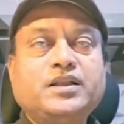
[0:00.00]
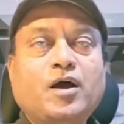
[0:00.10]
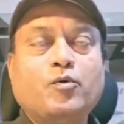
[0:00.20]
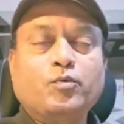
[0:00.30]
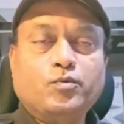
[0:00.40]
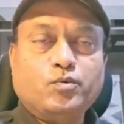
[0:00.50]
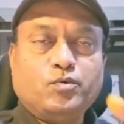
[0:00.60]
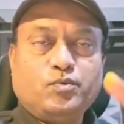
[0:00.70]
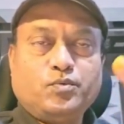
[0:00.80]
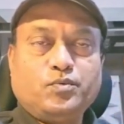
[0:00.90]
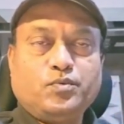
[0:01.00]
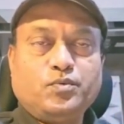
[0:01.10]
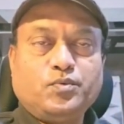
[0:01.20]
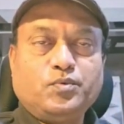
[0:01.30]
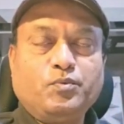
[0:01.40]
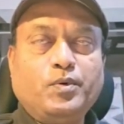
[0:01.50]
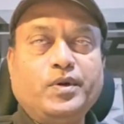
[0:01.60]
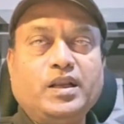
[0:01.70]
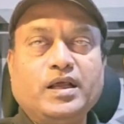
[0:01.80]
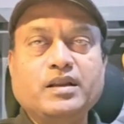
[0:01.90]
Now, we
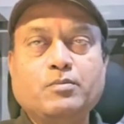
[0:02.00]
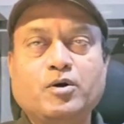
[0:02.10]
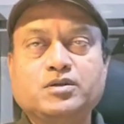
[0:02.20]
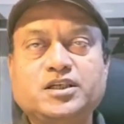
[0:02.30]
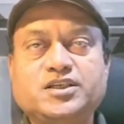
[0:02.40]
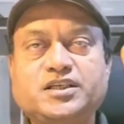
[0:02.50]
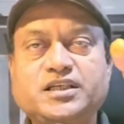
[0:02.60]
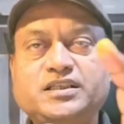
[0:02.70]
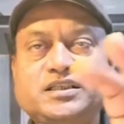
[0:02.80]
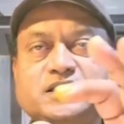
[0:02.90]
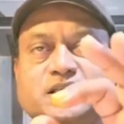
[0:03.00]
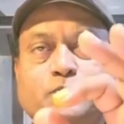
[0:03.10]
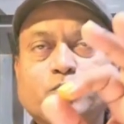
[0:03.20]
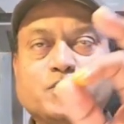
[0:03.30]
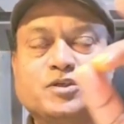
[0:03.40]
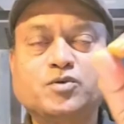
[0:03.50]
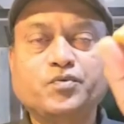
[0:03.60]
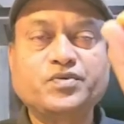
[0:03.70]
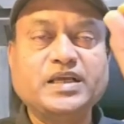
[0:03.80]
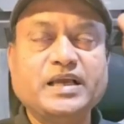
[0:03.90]
will learn about the stages in the process
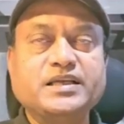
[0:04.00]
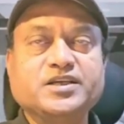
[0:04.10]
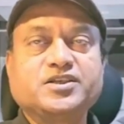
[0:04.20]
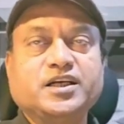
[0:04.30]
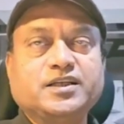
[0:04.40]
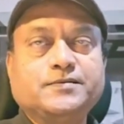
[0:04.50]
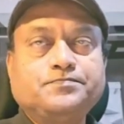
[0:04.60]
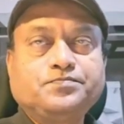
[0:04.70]
of EIA study.